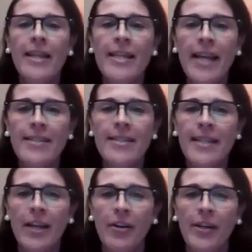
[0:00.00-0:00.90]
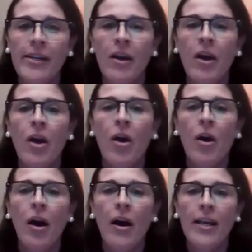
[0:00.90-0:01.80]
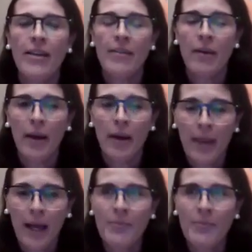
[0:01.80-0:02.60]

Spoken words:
necessary to